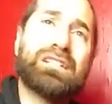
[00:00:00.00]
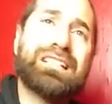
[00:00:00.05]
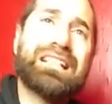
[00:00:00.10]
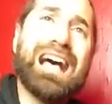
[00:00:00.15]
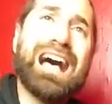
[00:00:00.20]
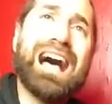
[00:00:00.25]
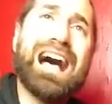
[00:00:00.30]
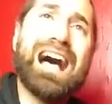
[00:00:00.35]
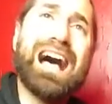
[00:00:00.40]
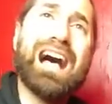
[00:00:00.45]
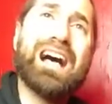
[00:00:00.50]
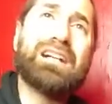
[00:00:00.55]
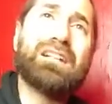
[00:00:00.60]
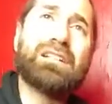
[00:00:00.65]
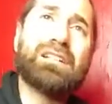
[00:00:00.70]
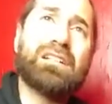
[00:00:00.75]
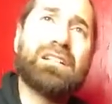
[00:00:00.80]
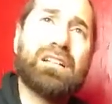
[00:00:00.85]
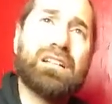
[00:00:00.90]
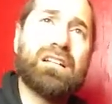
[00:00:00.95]

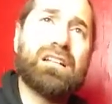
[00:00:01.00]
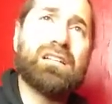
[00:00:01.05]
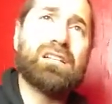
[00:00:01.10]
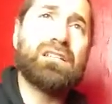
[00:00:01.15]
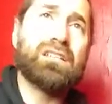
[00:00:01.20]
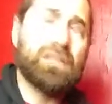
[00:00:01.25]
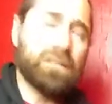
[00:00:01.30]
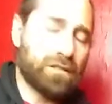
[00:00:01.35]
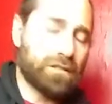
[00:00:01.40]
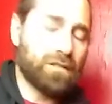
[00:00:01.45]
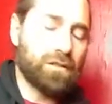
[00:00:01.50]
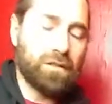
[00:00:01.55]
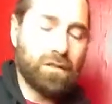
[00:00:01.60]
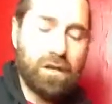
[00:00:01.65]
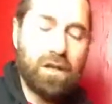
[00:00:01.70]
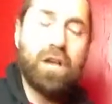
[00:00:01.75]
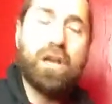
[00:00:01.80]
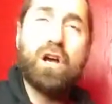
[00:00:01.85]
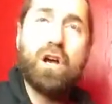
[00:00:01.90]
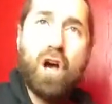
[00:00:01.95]
darkness
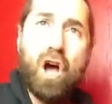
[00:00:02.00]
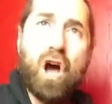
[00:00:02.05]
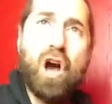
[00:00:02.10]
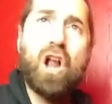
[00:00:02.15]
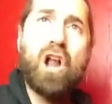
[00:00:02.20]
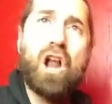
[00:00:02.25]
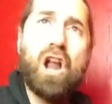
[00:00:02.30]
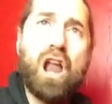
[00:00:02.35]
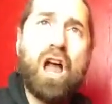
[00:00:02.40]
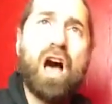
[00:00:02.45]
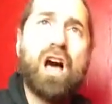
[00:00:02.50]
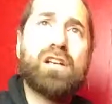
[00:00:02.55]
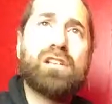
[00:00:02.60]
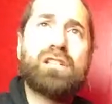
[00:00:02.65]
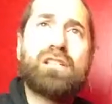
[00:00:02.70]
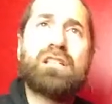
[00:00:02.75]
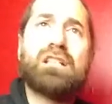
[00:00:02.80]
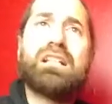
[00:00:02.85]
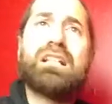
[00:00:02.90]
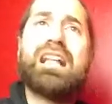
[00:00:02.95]
or
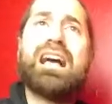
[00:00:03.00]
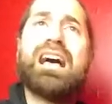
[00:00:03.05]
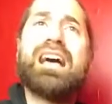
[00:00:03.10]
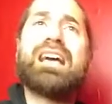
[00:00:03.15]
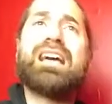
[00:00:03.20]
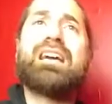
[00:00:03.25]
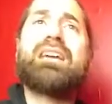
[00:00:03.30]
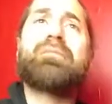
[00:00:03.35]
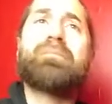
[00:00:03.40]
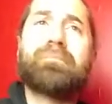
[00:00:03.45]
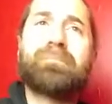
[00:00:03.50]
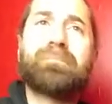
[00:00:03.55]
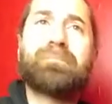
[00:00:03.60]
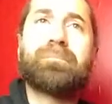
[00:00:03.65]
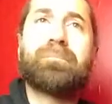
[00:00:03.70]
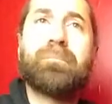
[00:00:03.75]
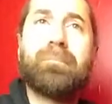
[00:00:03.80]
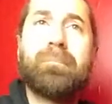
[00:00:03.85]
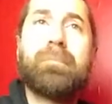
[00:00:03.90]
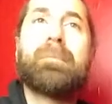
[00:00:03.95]
lost in night,
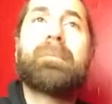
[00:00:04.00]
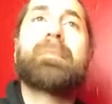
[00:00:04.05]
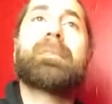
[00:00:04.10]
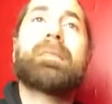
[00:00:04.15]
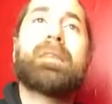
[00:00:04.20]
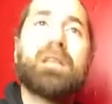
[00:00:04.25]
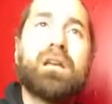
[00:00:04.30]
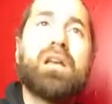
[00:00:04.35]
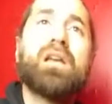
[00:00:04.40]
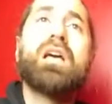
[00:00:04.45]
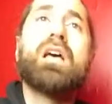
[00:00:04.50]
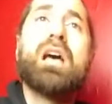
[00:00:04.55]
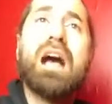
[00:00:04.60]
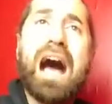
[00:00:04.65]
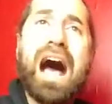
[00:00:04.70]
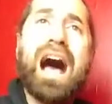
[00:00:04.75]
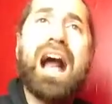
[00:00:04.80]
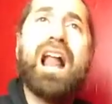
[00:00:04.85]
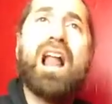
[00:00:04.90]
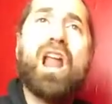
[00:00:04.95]

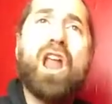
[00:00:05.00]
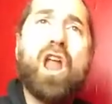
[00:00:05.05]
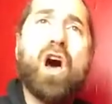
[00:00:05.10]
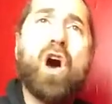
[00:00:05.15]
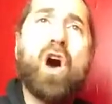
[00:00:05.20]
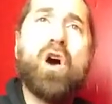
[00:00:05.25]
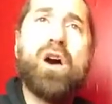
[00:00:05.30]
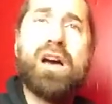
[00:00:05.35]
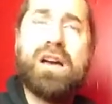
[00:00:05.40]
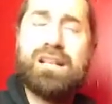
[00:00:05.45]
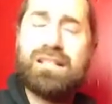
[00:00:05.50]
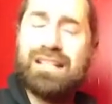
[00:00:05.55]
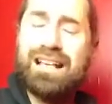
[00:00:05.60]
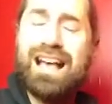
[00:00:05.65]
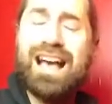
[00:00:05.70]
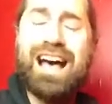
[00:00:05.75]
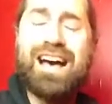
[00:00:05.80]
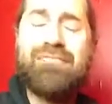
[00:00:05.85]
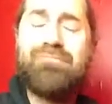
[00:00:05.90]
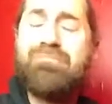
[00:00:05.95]
I'll always
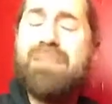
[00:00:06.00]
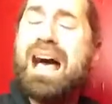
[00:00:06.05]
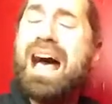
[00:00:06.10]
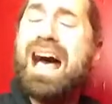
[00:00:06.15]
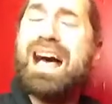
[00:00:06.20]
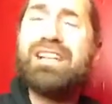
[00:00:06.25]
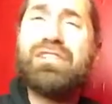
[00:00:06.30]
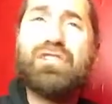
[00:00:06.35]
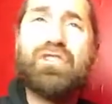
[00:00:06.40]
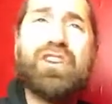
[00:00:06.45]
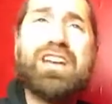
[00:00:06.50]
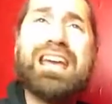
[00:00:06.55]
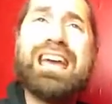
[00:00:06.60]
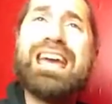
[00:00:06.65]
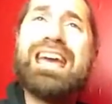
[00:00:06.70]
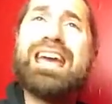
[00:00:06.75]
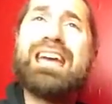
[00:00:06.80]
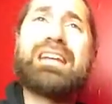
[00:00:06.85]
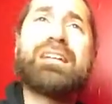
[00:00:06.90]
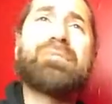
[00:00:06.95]
have my
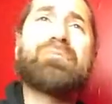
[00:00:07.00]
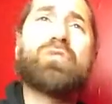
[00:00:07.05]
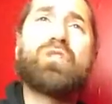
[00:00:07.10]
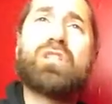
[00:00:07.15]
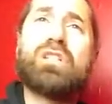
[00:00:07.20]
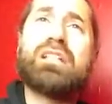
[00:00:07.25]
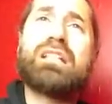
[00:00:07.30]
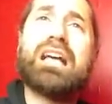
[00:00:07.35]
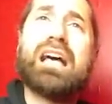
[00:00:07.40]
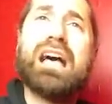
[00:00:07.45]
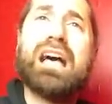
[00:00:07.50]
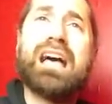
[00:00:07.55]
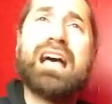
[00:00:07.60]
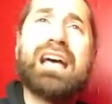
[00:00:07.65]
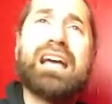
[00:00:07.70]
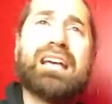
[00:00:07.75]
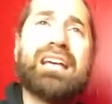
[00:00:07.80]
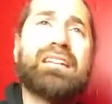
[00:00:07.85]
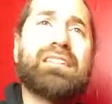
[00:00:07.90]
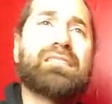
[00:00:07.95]
dreams
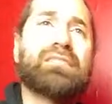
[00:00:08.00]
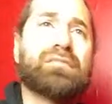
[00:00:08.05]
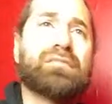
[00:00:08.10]
tonight.